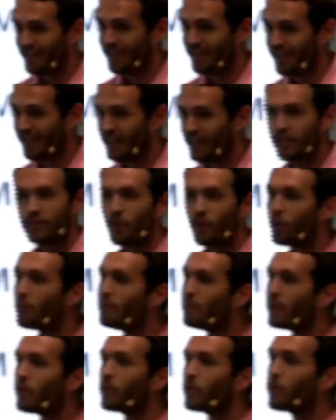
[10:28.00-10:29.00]
There's no
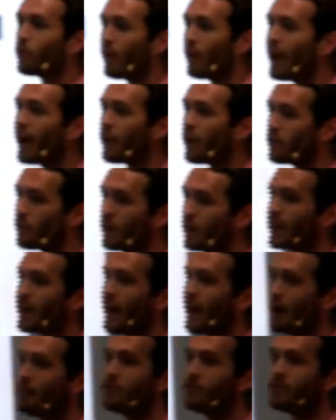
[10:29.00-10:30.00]
middle ground when it
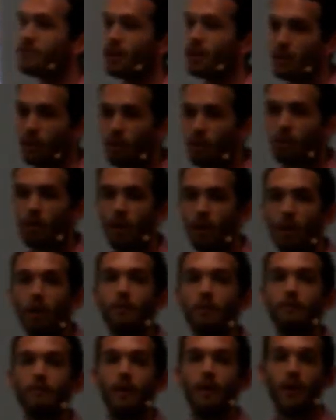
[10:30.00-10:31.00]
comes to the law of
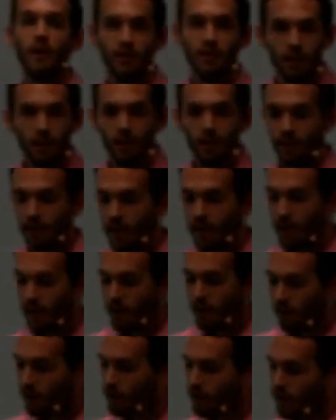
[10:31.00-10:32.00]

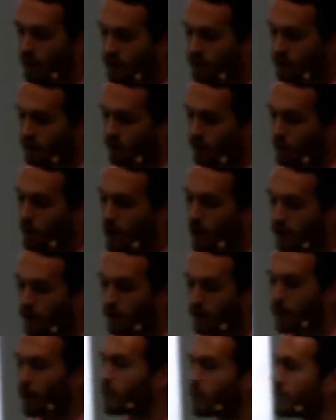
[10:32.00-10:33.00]
non-contradiction, one of the
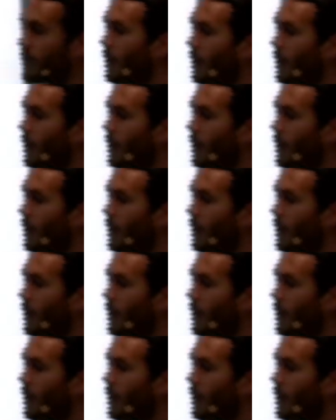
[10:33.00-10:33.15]
most